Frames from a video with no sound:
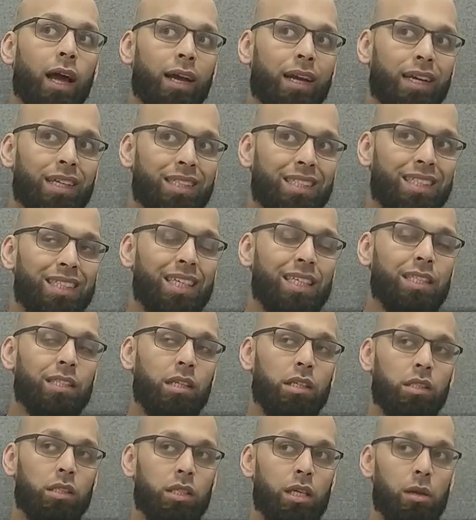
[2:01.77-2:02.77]
that
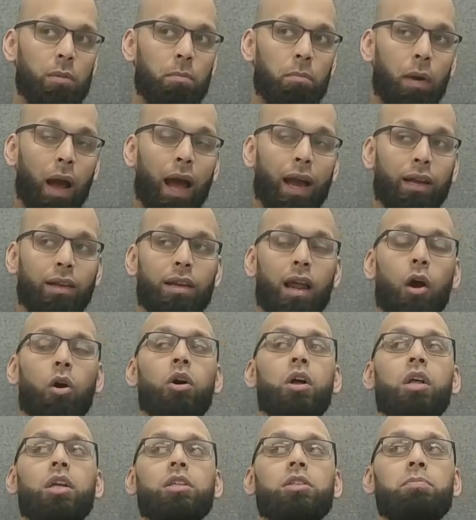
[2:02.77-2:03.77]
consistency back. Now,
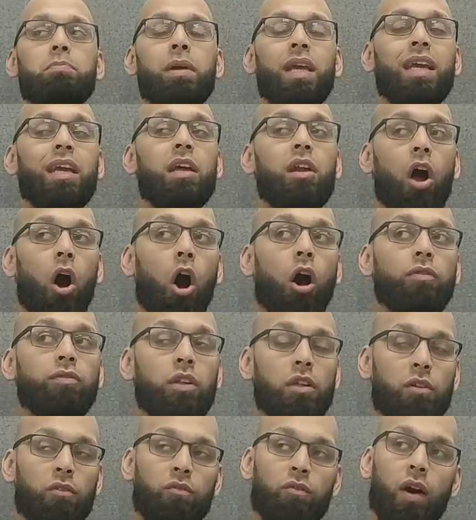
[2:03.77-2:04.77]
speaking
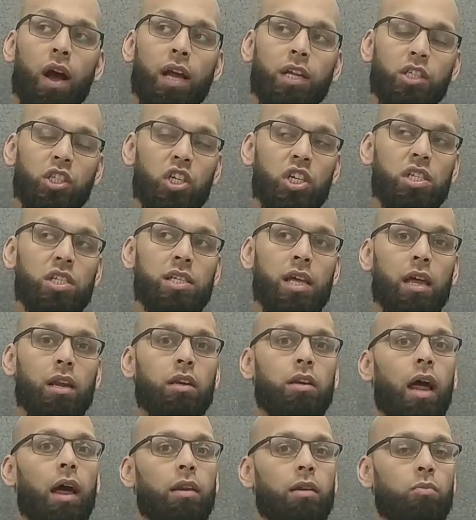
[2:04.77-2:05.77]
after the fight, she
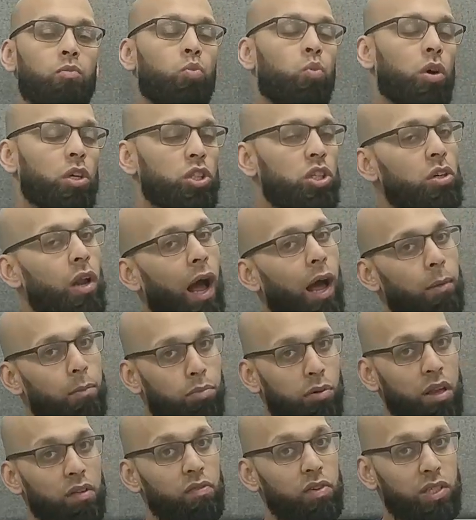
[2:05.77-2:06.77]
said that what had
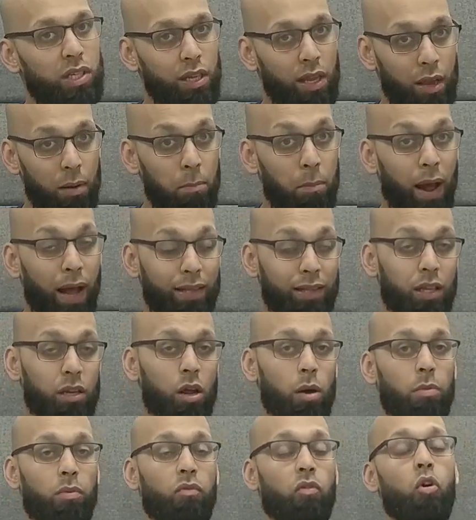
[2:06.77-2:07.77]
previously impacted
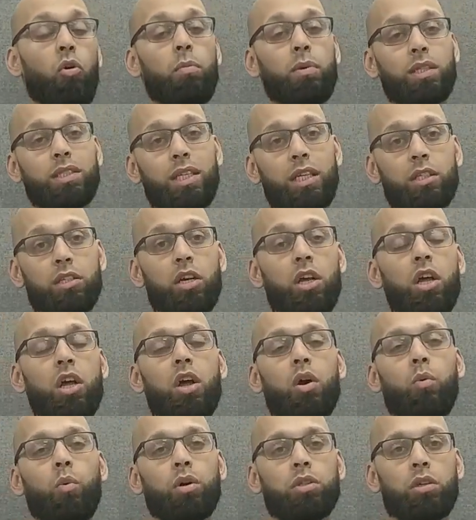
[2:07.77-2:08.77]
her performances
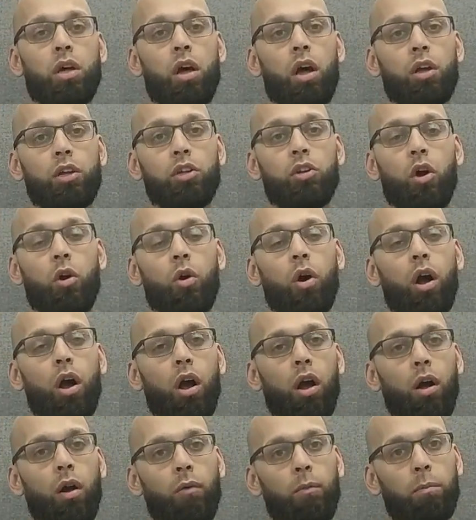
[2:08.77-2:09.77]
was her,
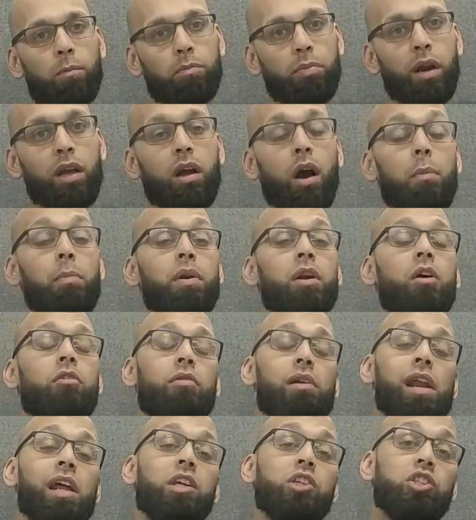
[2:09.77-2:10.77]
her breakup in her
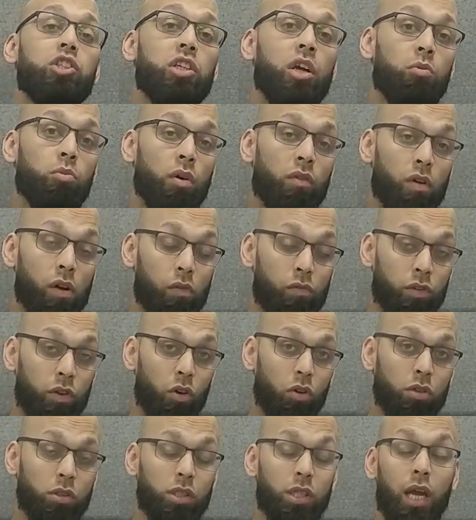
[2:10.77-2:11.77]
relationship with her
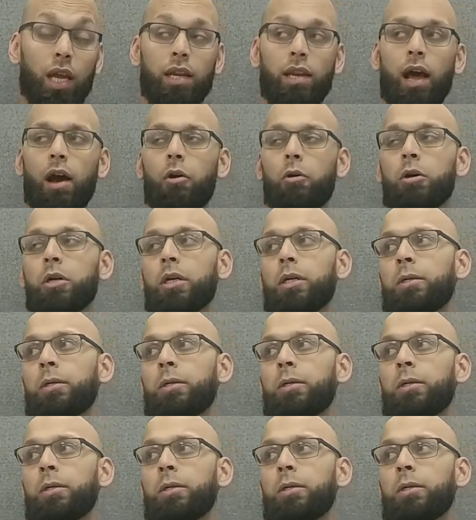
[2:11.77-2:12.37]
fiance. Now,